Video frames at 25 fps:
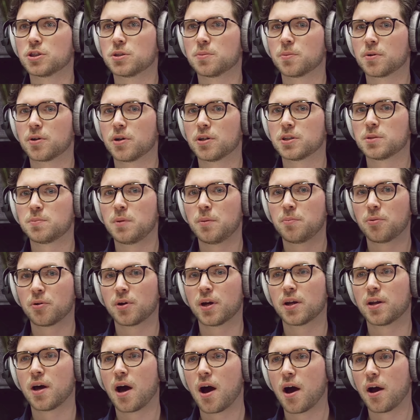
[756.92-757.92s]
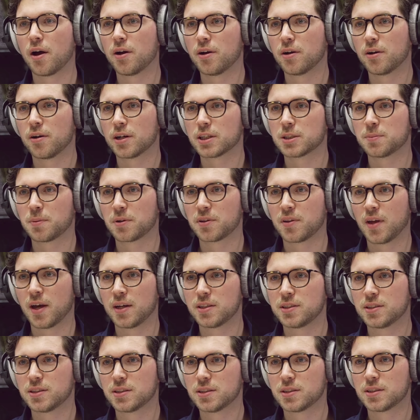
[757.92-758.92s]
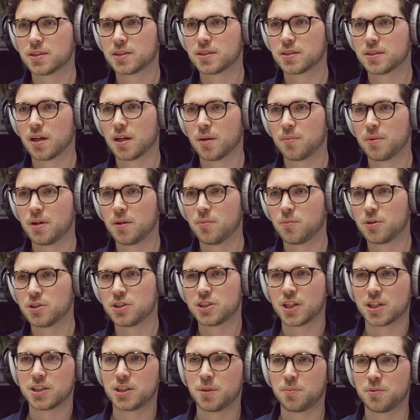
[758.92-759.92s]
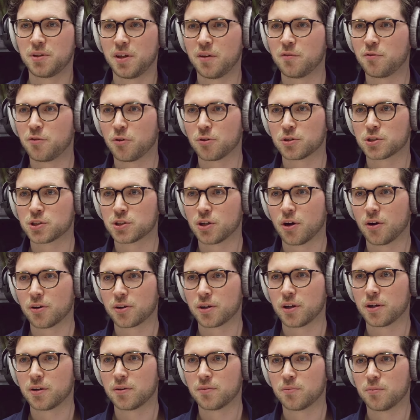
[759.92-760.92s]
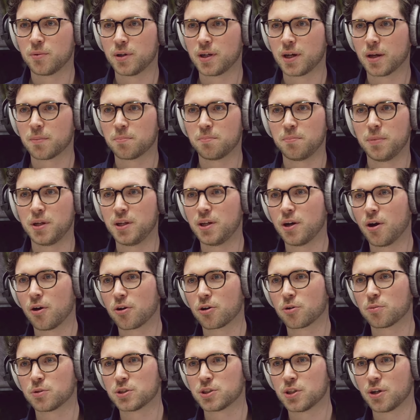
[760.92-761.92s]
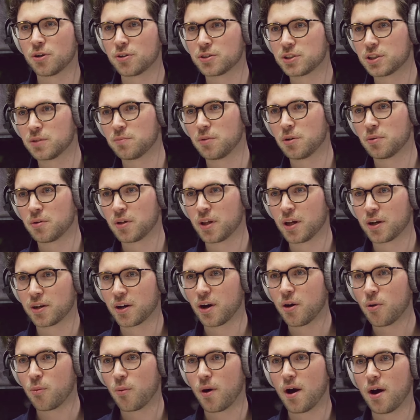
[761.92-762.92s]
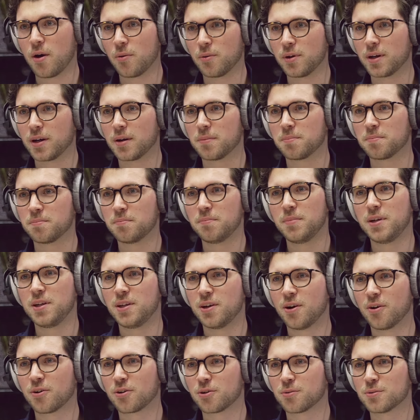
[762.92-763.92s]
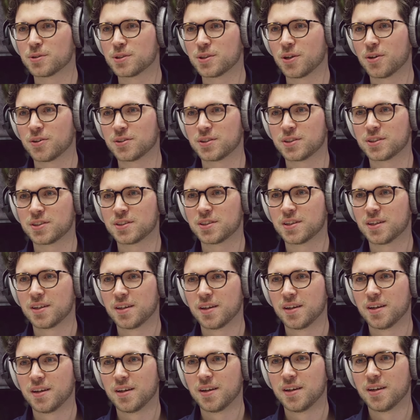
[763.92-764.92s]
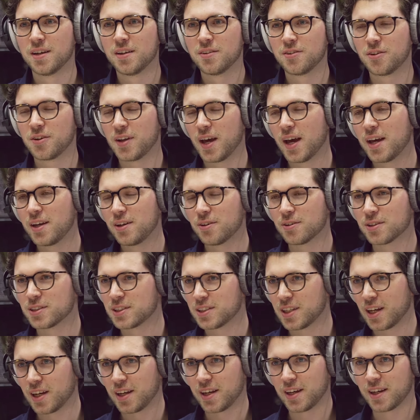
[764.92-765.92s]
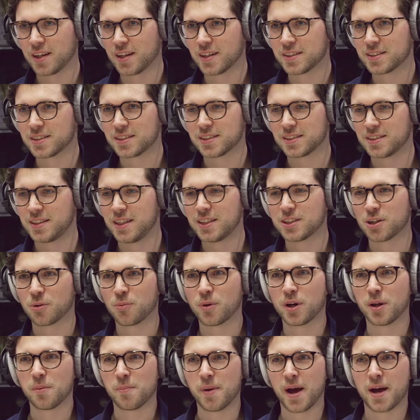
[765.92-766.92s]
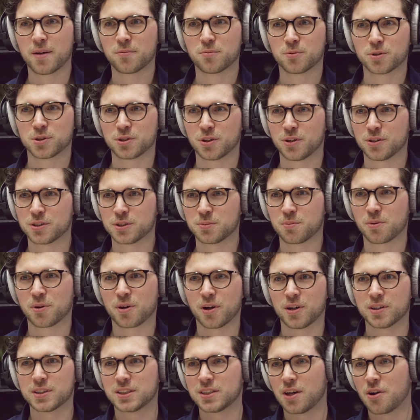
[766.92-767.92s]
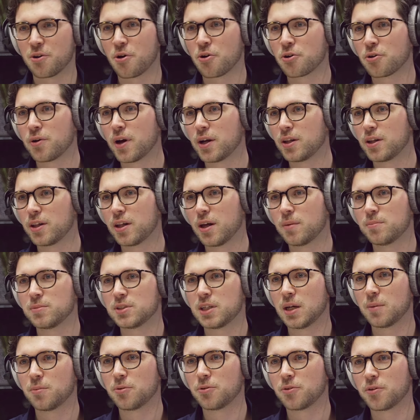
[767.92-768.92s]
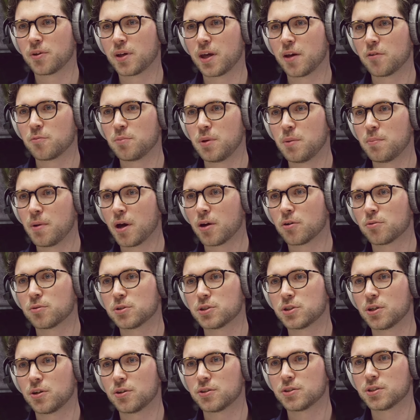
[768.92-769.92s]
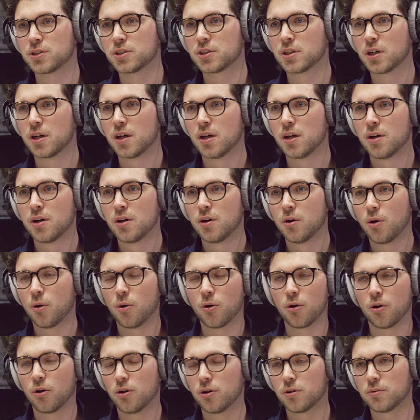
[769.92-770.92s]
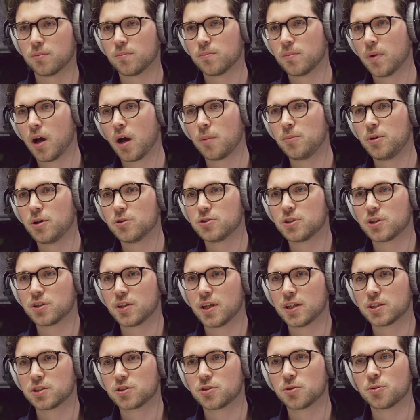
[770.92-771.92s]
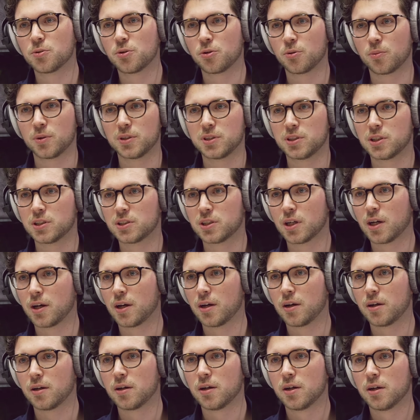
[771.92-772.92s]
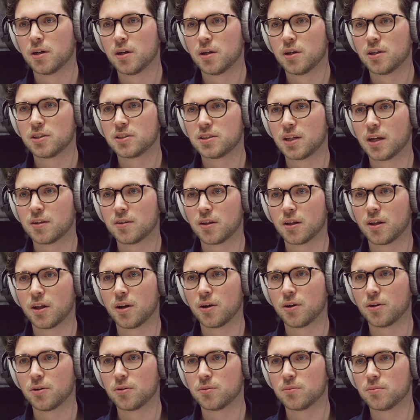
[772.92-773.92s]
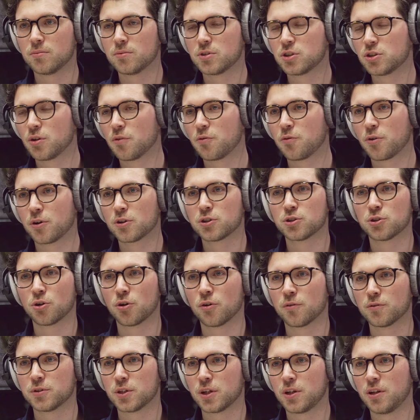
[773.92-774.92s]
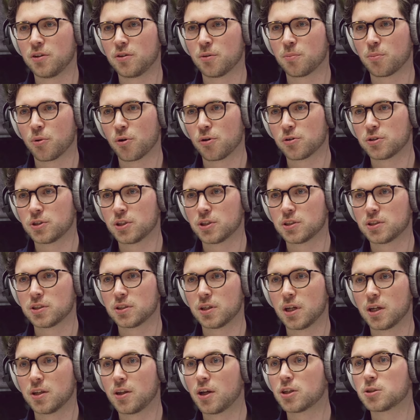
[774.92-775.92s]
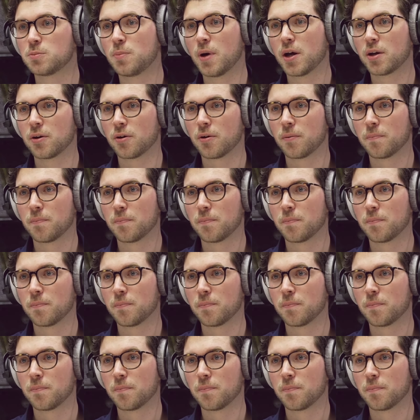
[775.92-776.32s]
because people get higher expectations. I mean, when ChatGPT first started, we get mediocre results, and we were like, oh, wow, we get mediocre results. Today, you're saying these are really bad results because another LLM is able to give me better results, or I'm using this tool, which is a standalone software service I need to purchase. It does better.